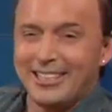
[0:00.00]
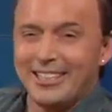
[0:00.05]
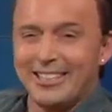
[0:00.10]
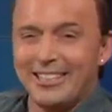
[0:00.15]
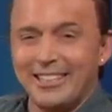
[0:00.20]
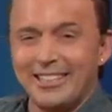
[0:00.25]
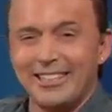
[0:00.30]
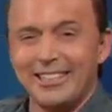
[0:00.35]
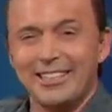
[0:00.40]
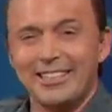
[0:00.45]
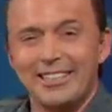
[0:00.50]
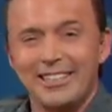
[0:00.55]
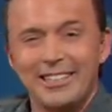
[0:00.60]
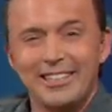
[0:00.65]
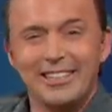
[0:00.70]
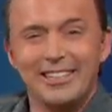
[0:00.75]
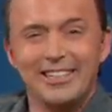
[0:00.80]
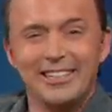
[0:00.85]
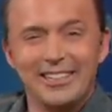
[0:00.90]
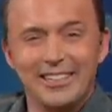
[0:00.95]

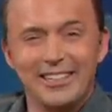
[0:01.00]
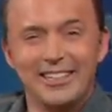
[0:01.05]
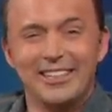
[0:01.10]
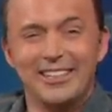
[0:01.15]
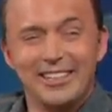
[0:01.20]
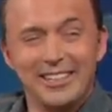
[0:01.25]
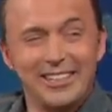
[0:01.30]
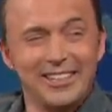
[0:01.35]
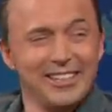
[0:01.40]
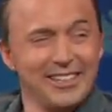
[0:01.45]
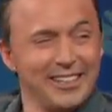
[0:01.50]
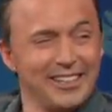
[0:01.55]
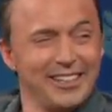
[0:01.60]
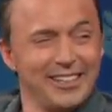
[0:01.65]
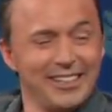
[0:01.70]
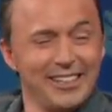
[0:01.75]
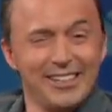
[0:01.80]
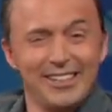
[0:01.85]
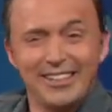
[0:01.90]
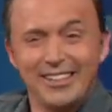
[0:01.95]

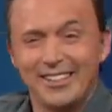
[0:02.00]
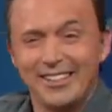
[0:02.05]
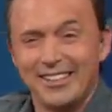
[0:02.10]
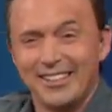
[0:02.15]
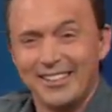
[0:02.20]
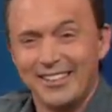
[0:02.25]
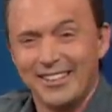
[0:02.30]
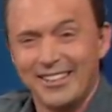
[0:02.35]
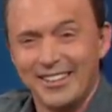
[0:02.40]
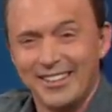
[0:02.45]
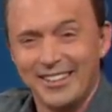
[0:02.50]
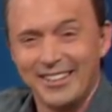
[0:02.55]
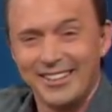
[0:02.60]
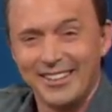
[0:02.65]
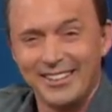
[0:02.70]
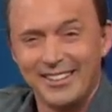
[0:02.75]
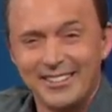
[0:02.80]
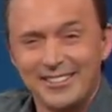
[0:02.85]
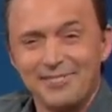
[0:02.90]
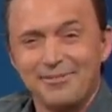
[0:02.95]

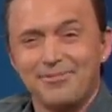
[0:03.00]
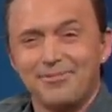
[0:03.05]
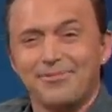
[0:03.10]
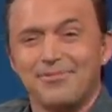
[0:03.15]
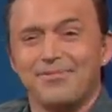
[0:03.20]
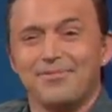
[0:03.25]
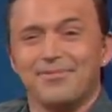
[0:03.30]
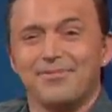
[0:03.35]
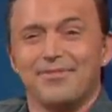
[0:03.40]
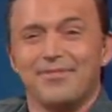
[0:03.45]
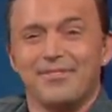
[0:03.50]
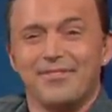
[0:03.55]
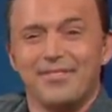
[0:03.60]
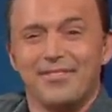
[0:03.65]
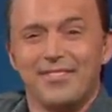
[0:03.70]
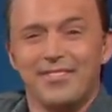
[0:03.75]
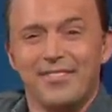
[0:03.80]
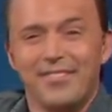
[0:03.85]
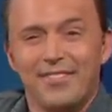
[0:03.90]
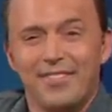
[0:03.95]

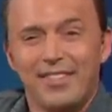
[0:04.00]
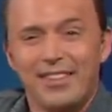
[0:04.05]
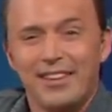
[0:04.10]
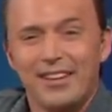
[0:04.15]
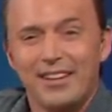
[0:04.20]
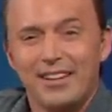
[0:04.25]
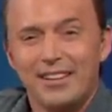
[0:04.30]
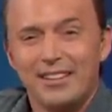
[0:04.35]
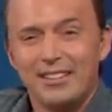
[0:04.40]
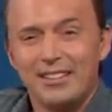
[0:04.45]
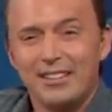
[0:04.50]
This person isn't speaking.